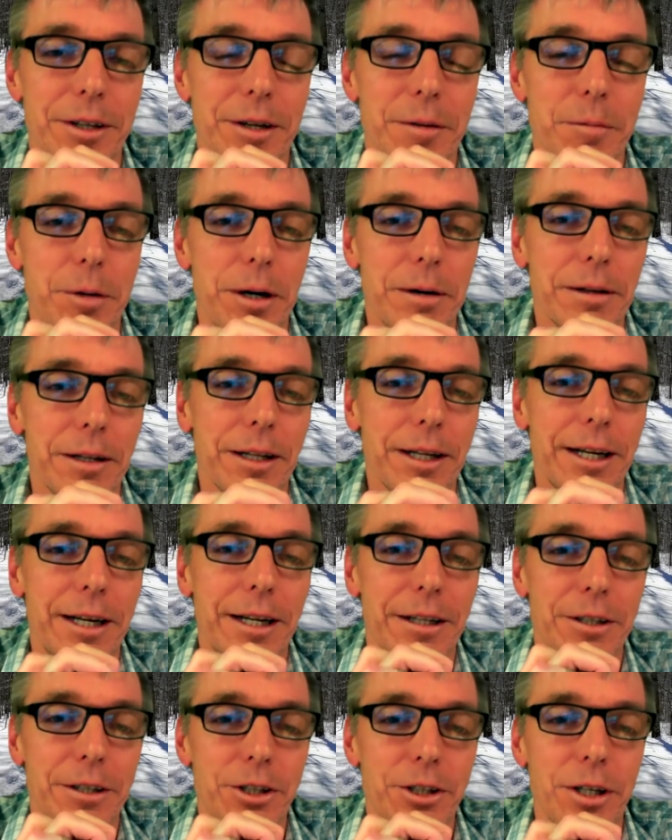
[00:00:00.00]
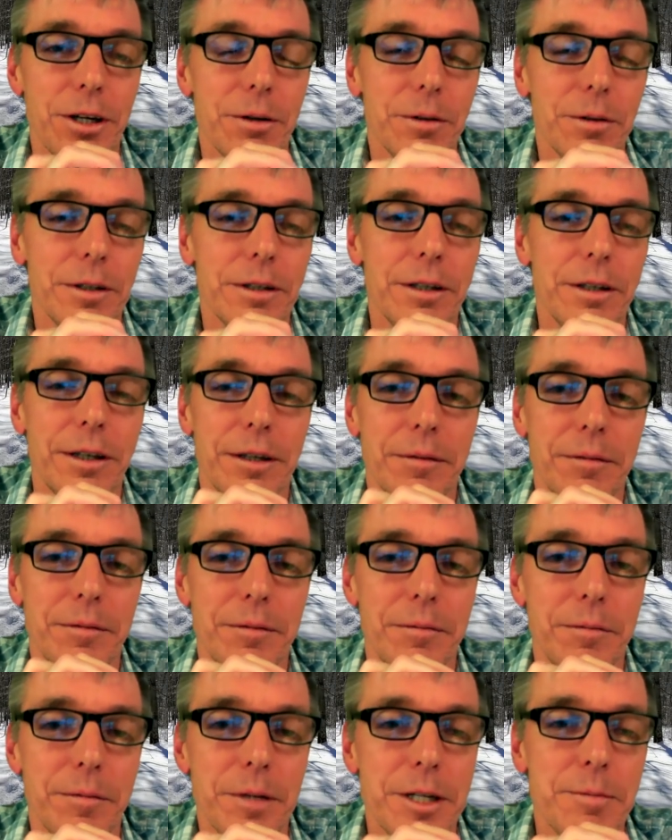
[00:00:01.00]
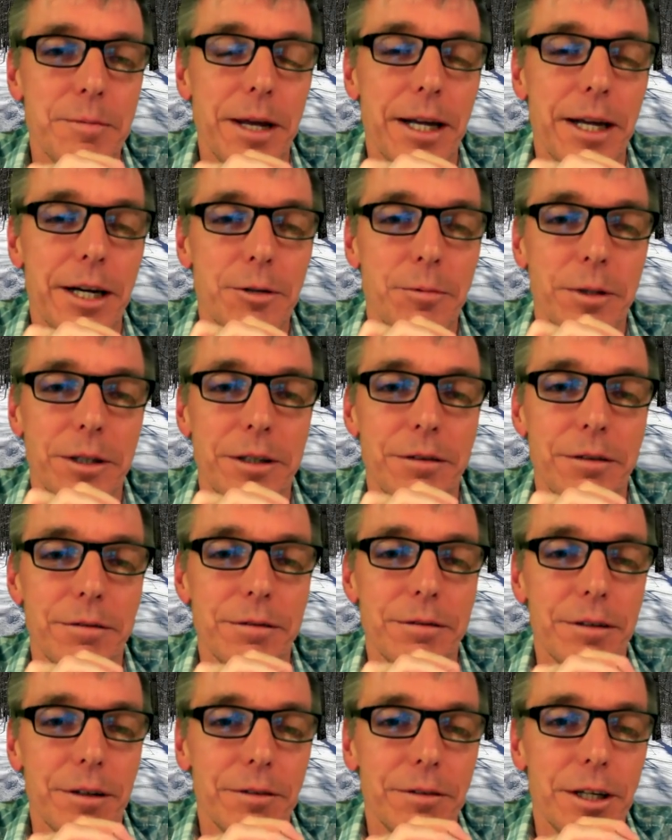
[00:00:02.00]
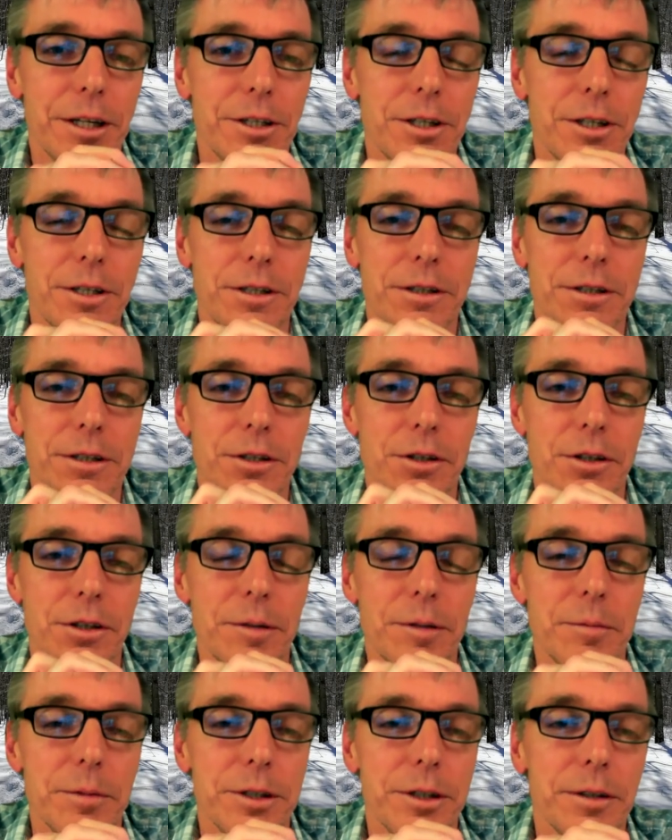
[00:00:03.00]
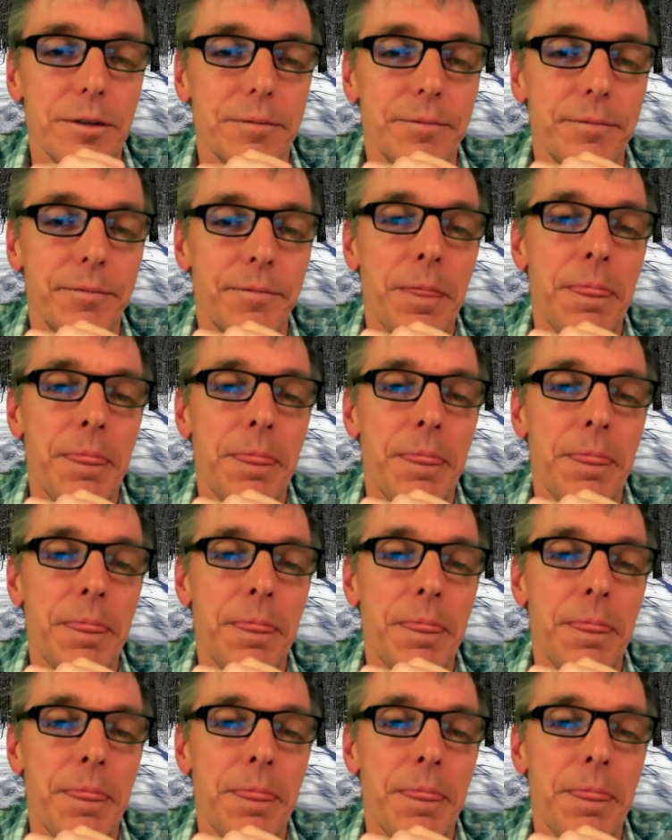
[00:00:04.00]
So they're probably leading the show in, in mismanagement of, ditches and streams. So